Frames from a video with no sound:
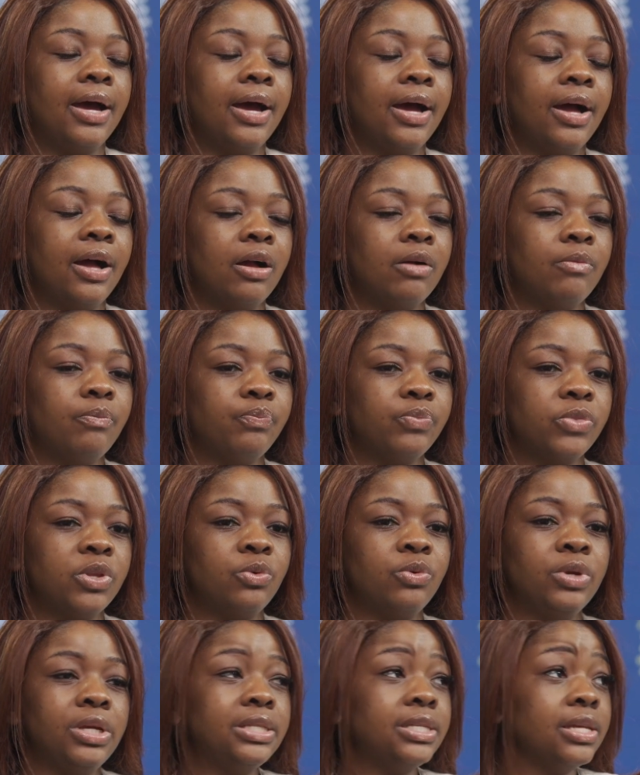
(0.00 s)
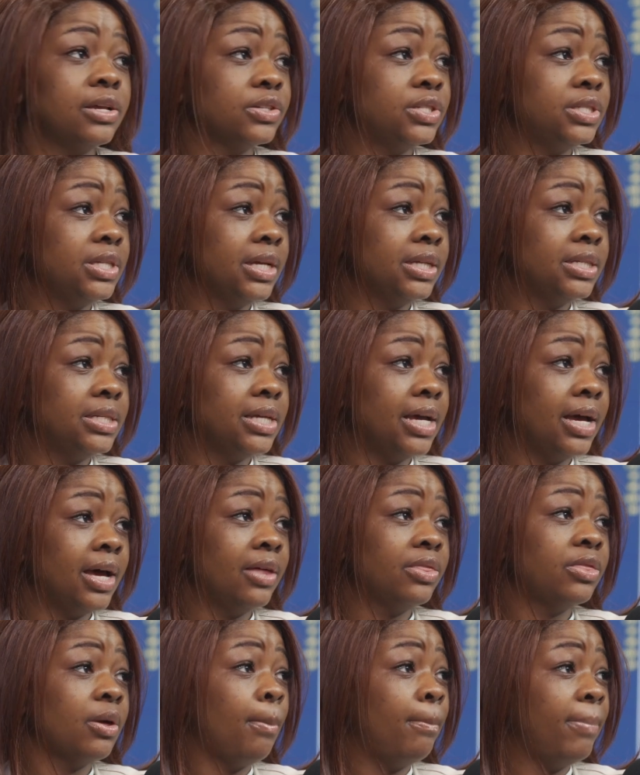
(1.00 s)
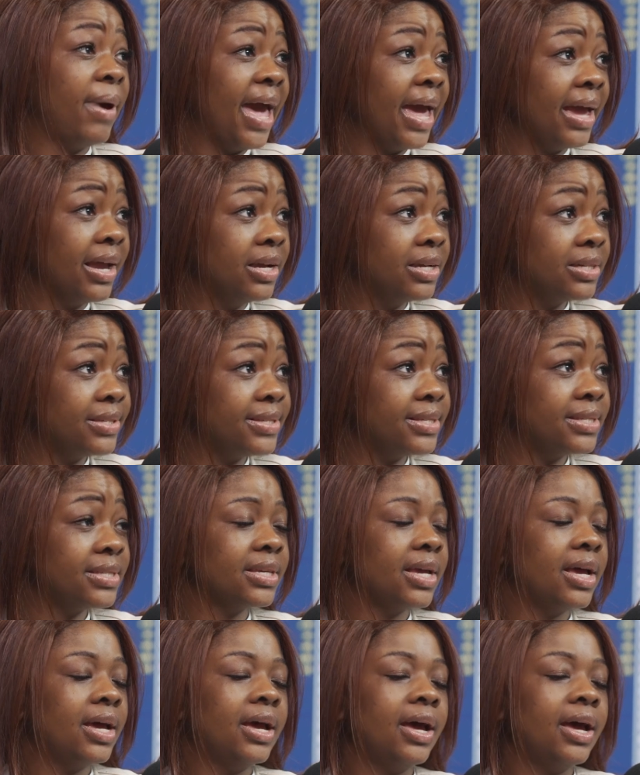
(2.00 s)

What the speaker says: the retail sector, the banks,